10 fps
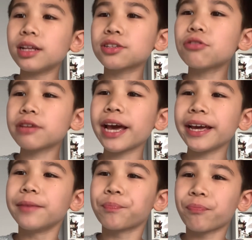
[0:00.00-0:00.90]
It's
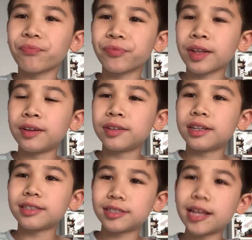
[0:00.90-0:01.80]
okay.
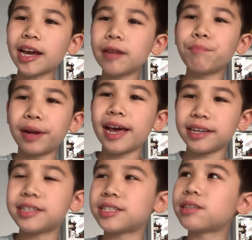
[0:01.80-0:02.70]
Second
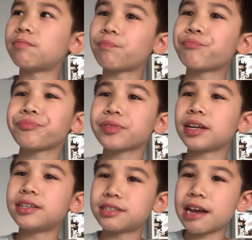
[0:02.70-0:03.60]
place.
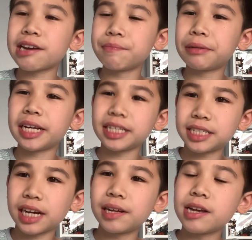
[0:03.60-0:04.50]
Second
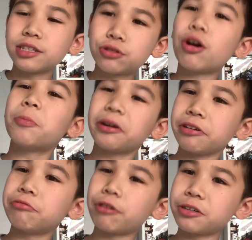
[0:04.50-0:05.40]
place.
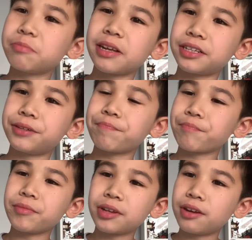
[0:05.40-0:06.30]
Strawberry watermelon,
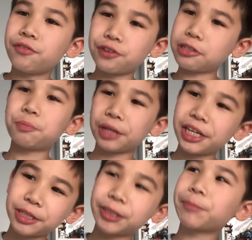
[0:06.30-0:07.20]
first
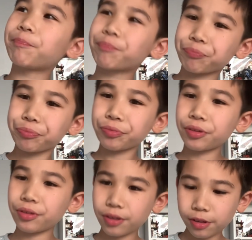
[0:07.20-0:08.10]
place.
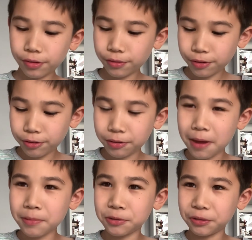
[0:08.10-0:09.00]

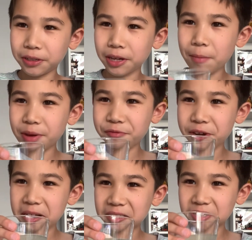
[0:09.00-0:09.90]
Let me let me
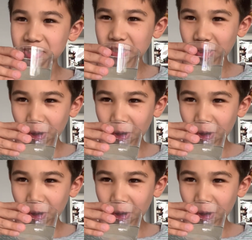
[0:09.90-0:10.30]
finish it.